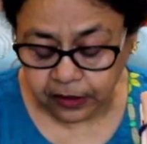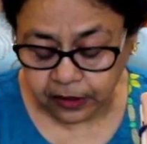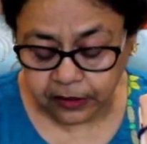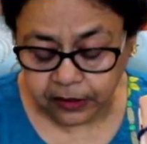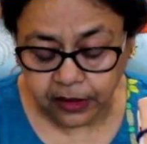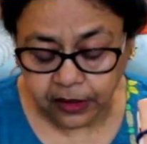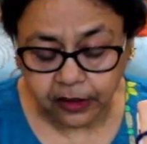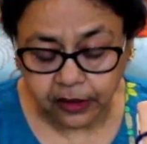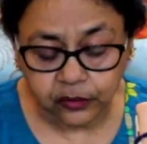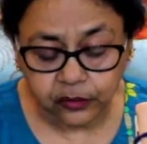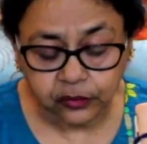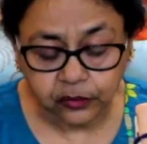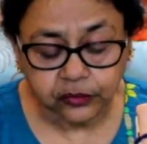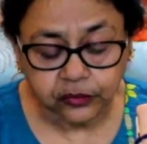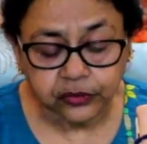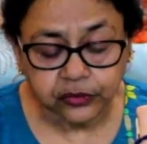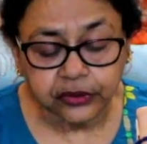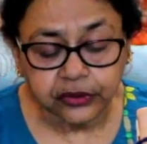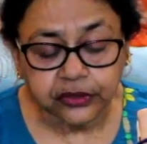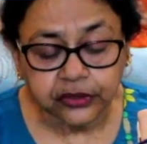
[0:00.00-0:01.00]
Now
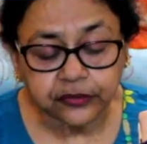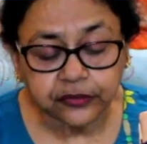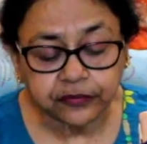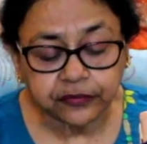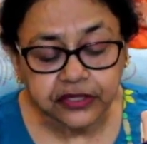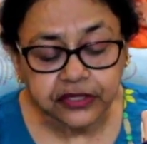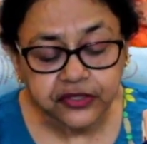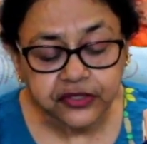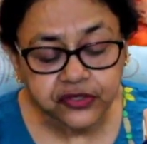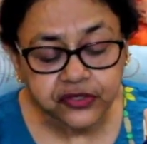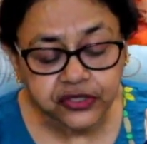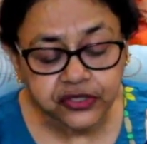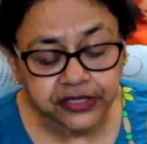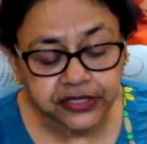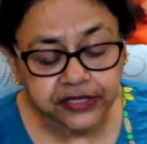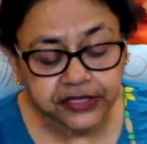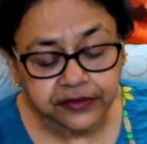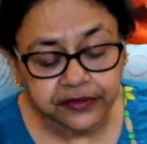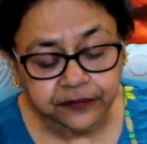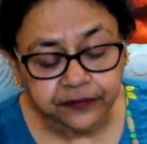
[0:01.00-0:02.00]
you will
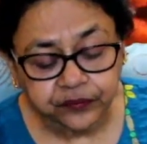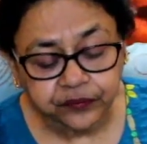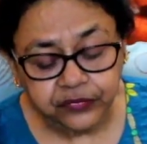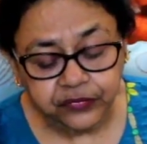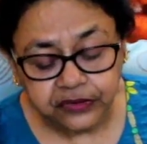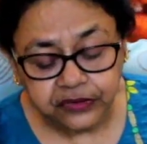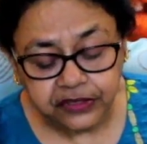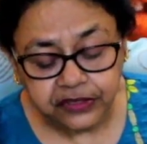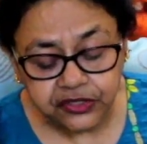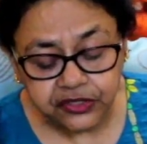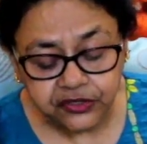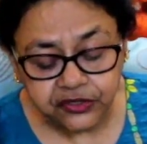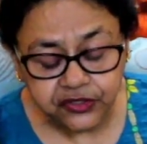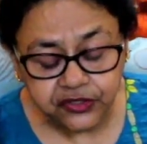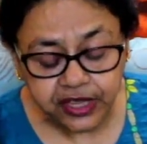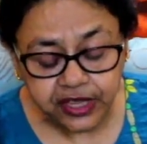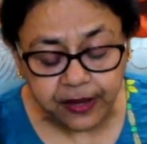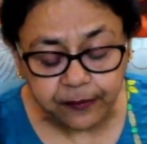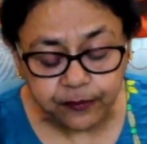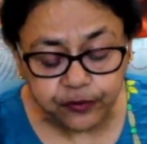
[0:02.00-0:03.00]
see
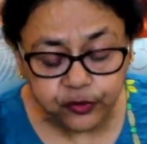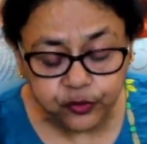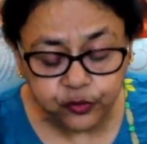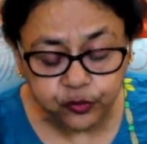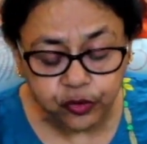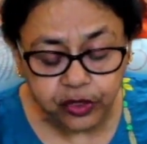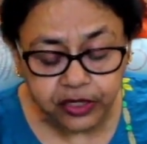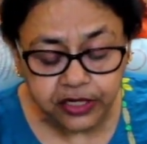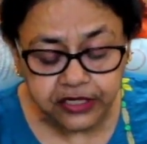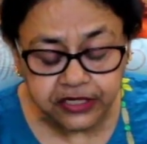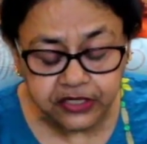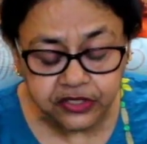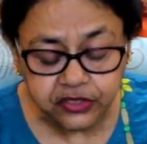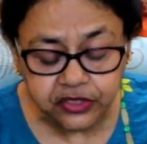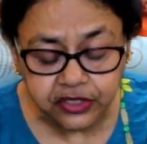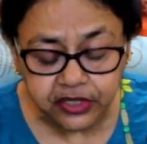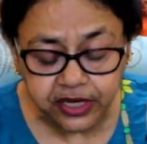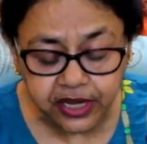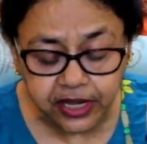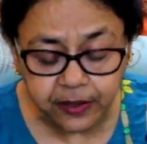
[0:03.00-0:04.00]
this what is
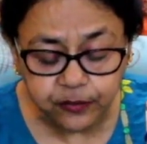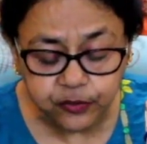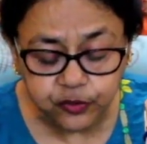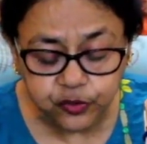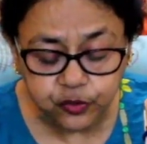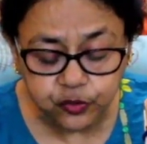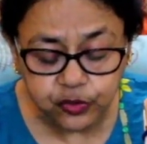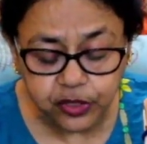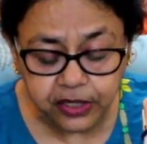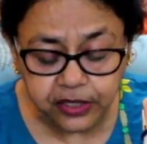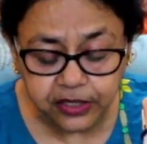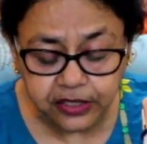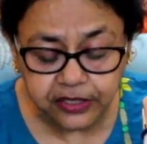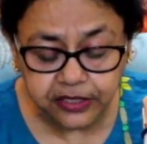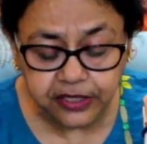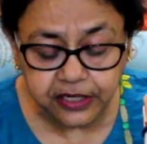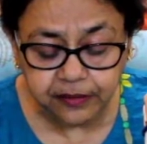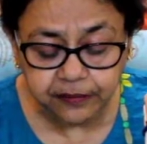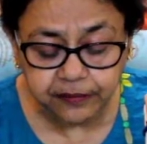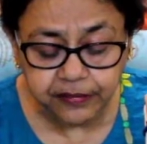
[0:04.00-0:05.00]
the capsular
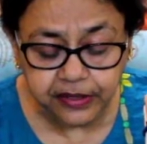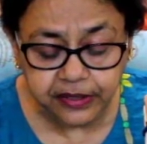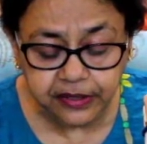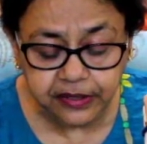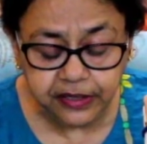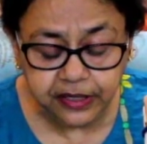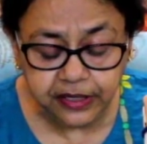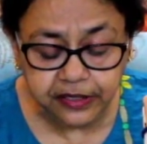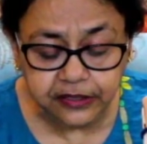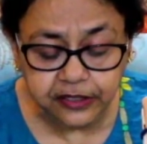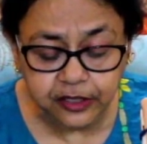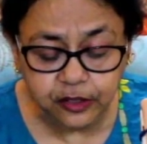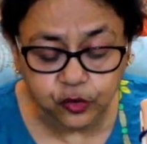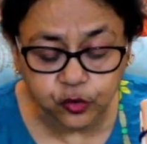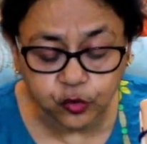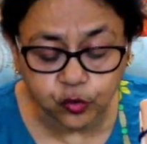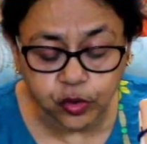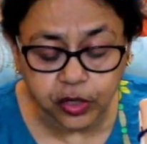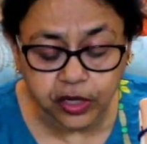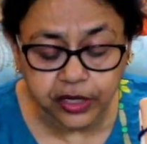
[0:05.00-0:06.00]
ligament at the
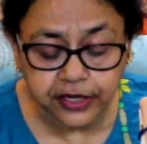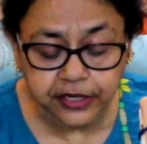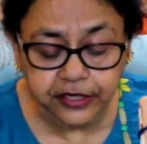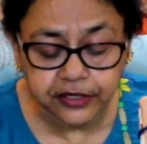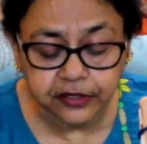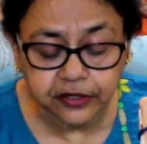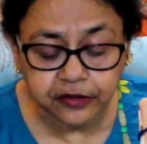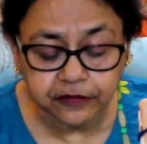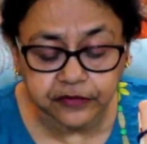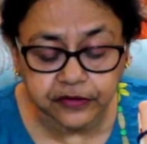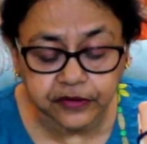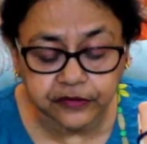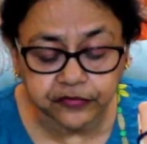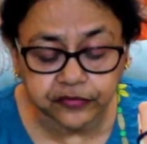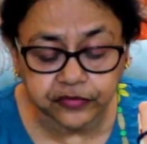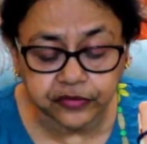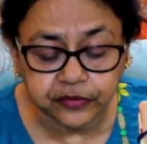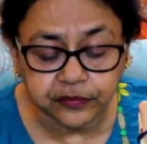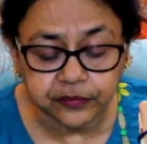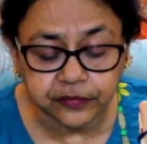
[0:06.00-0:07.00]
lower end of the
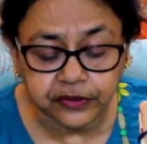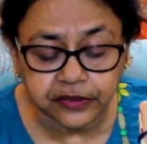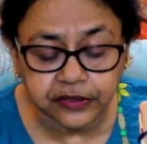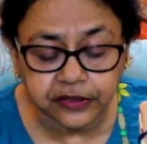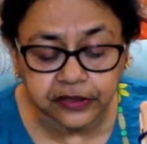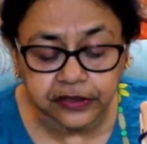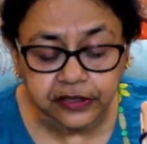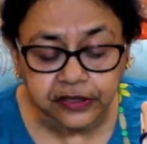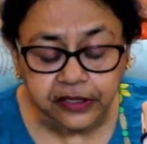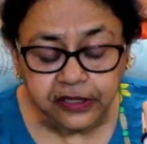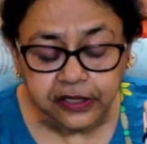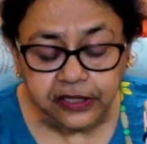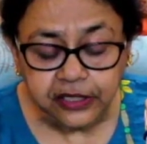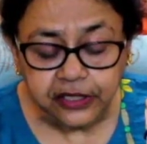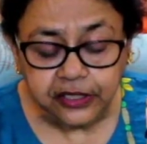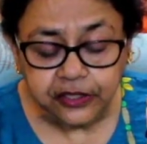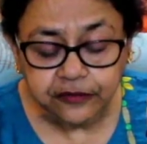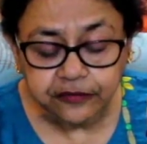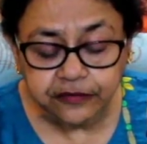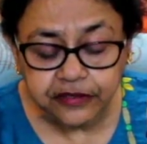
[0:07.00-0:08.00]
femur.
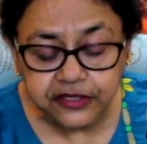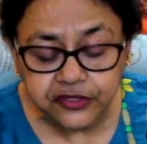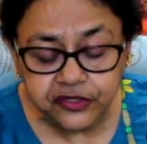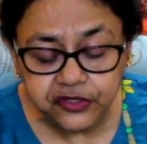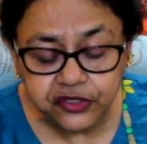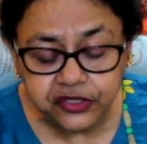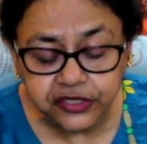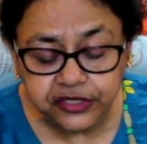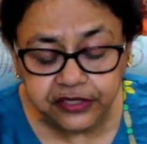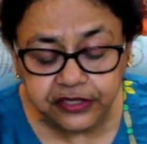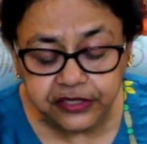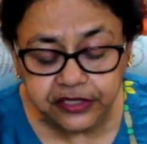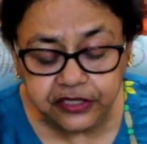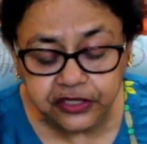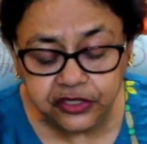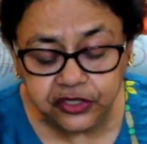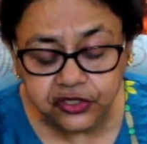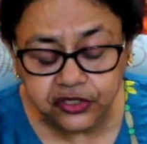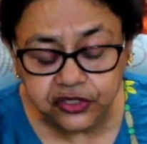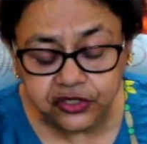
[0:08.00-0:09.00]
You will see
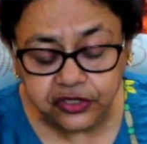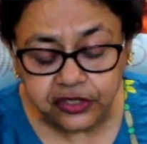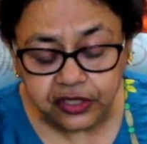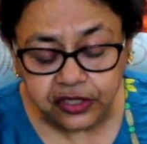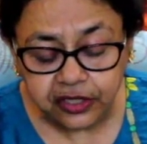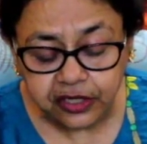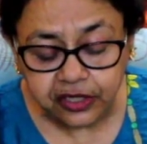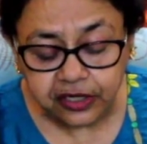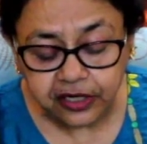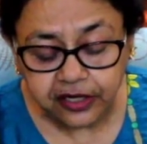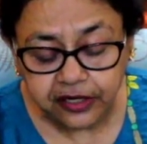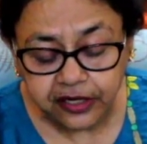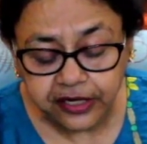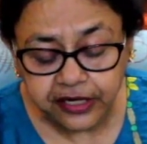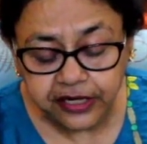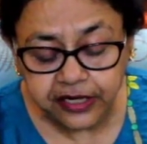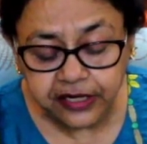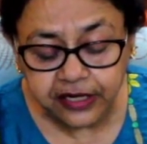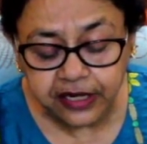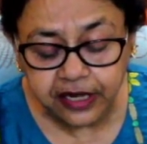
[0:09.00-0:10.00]
this
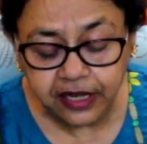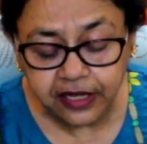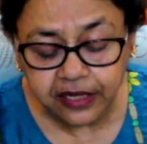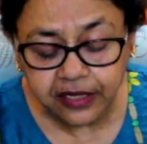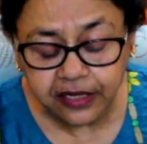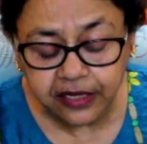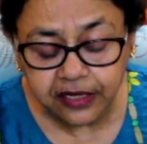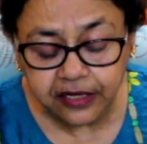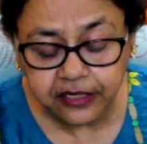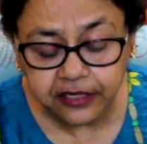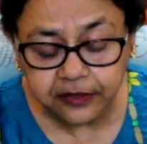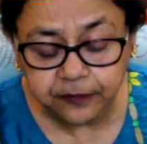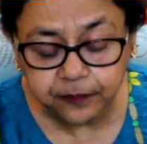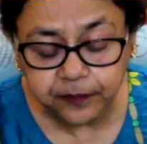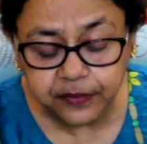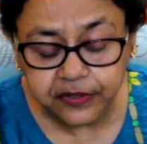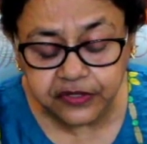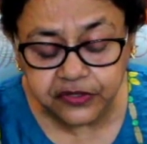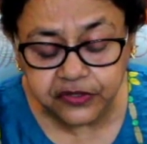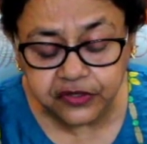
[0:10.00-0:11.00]
green color
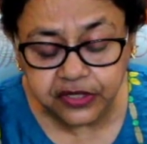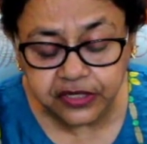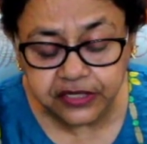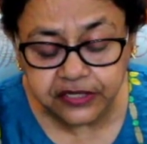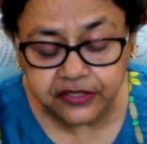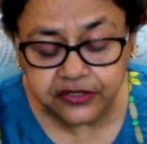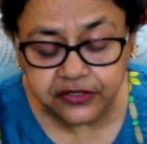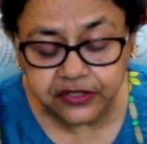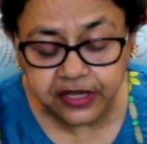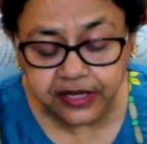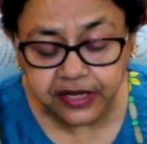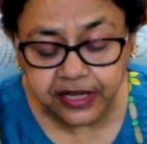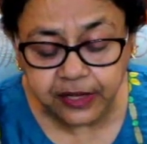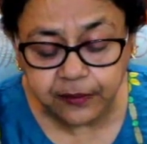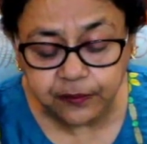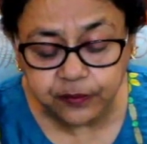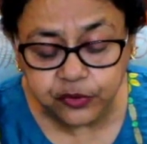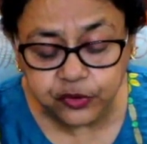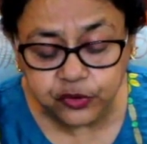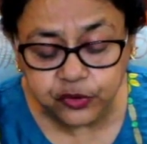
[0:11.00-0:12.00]
represents the
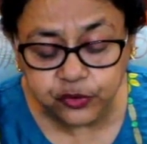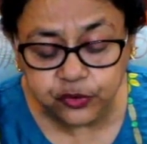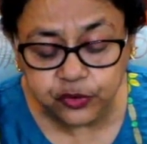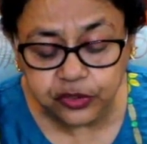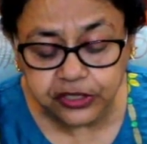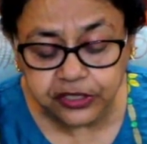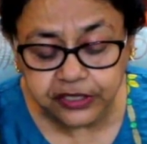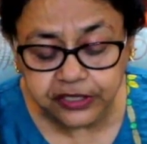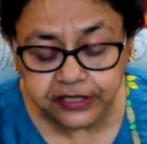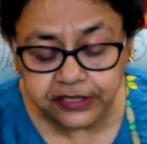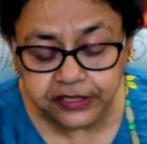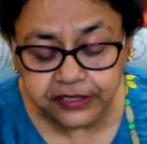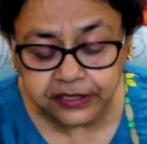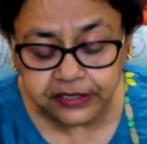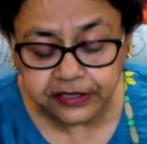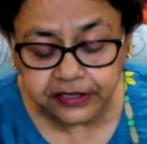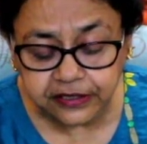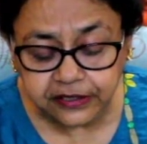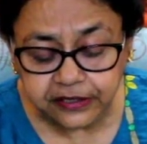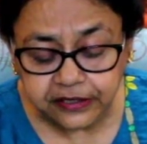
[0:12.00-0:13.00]
capsule
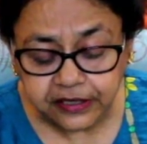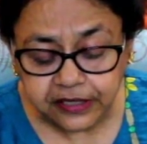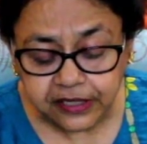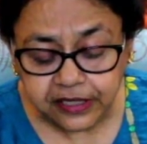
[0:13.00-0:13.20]
here.